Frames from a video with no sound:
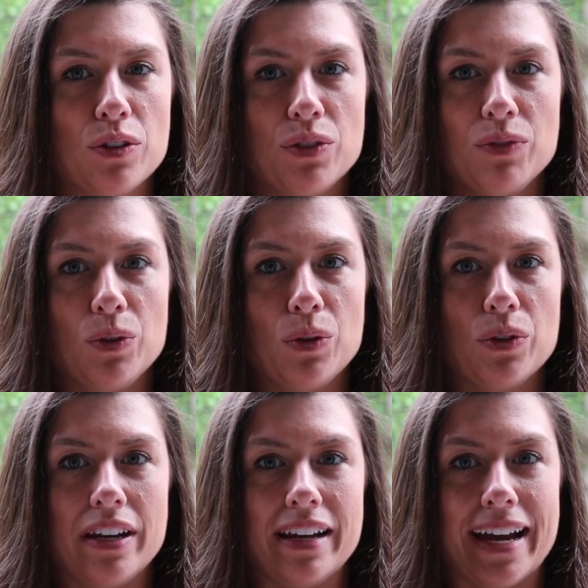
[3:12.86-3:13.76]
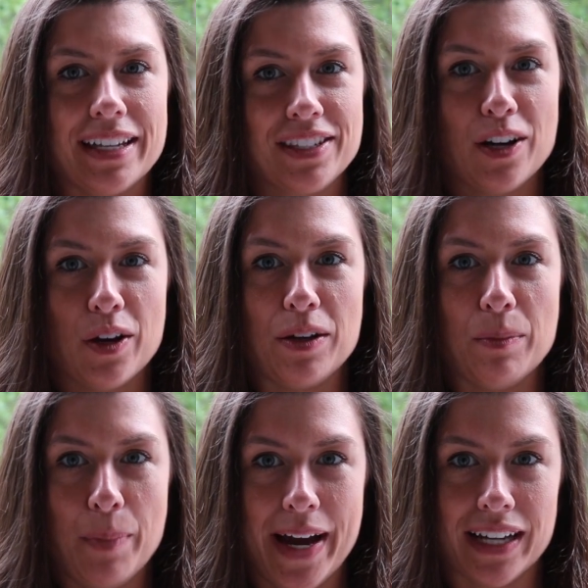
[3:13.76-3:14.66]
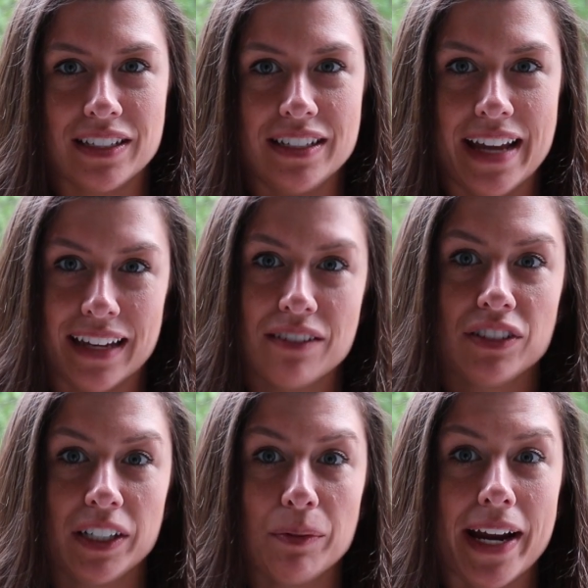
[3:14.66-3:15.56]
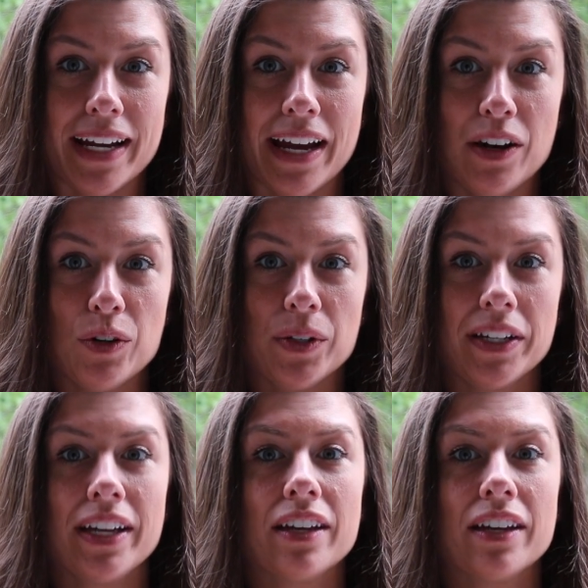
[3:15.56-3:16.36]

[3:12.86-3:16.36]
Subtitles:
those of you that it has not impacted negatively right now,